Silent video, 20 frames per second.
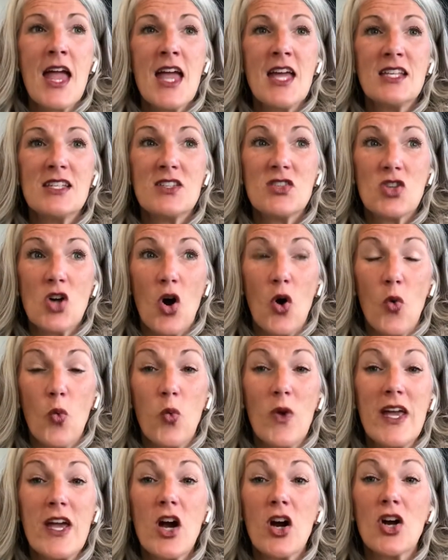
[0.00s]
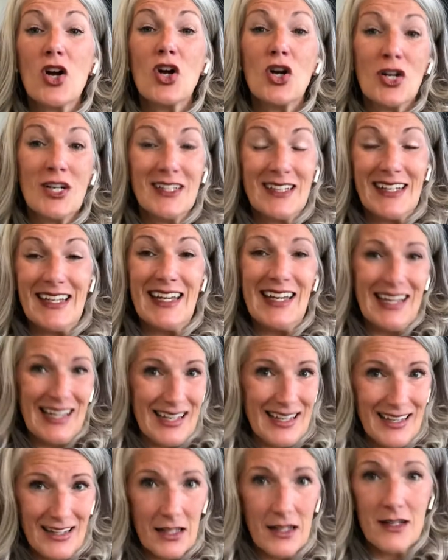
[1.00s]
So we are currently
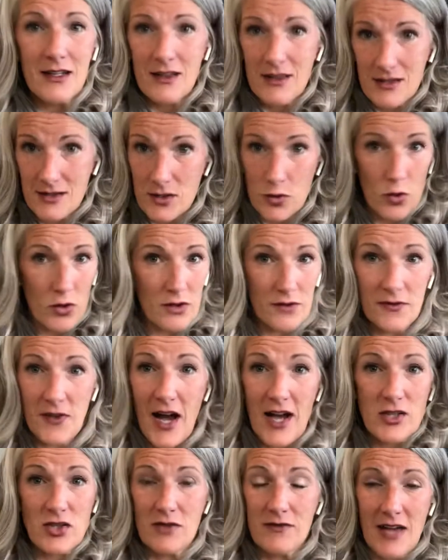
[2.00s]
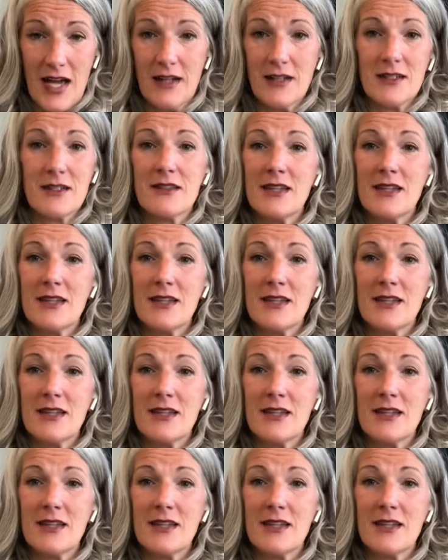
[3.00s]
in the solar flash event.